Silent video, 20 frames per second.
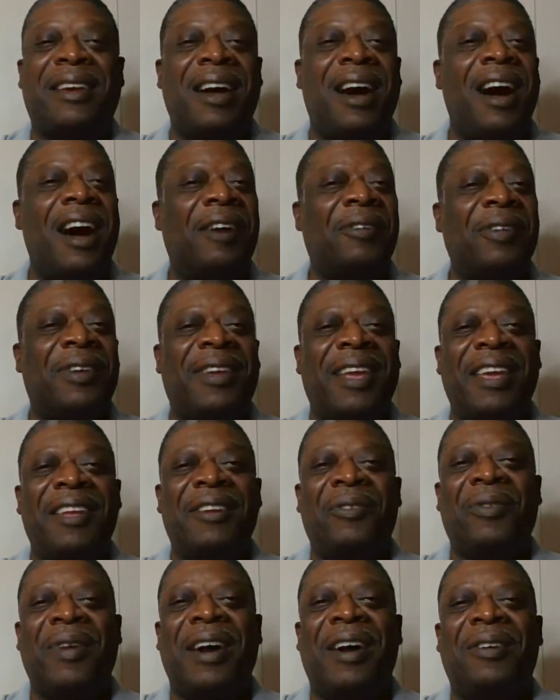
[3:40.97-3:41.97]
congregate
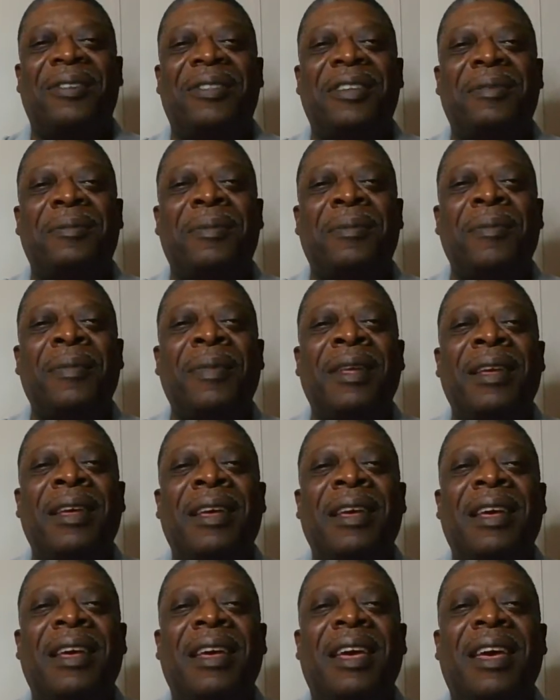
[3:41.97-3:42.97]
around them
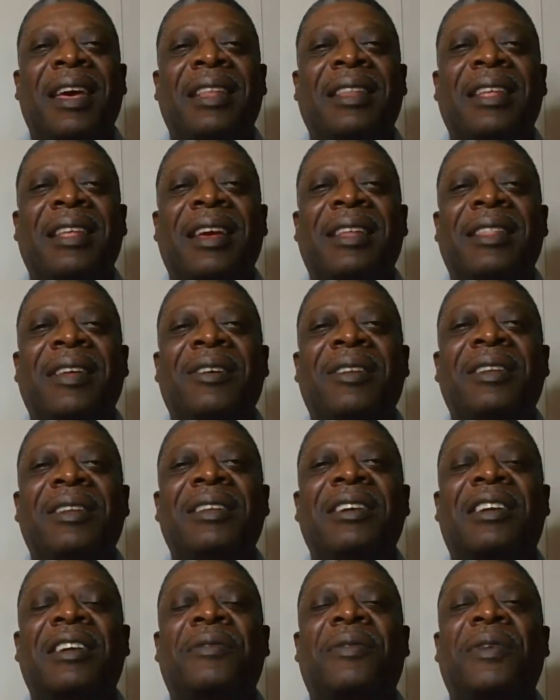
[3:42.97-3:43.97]
and they, they're
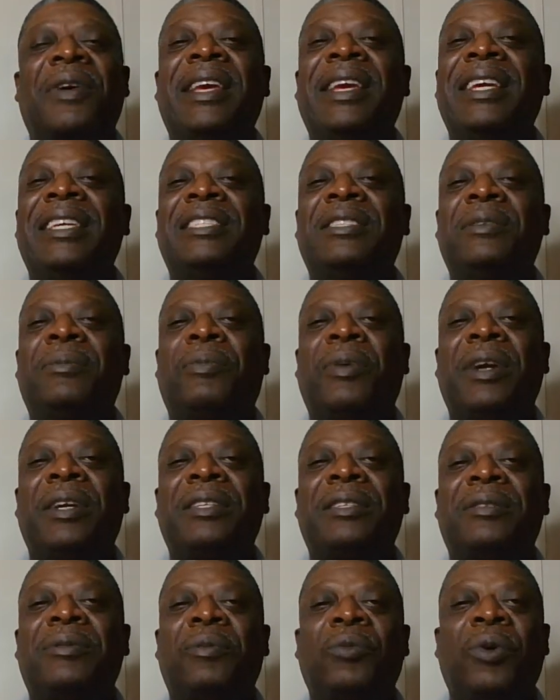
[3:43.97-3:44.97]
looking for easy
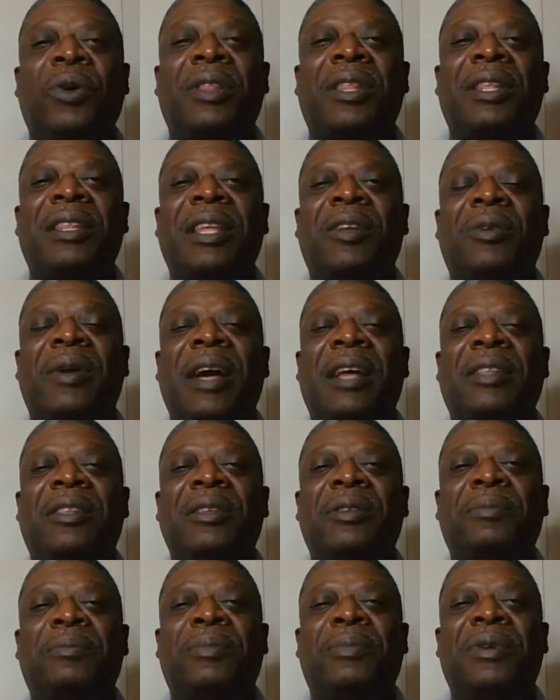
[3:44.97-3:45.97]
prey, work that they don't have
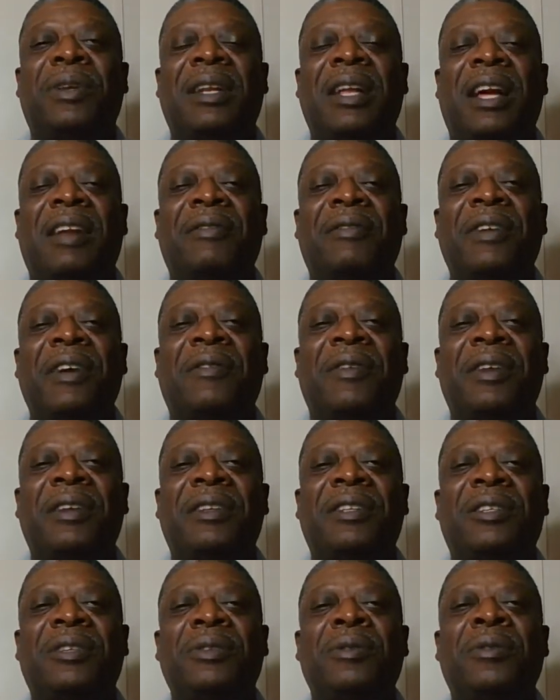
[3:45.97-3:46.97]
to put a lot of effort
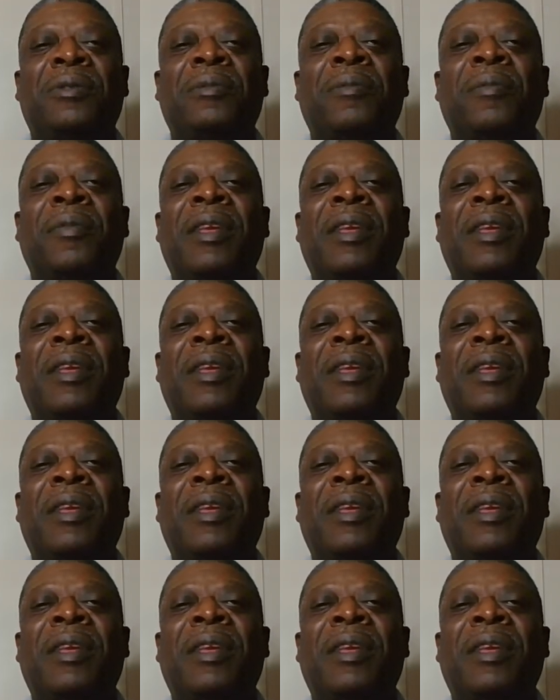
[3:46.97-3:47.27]
into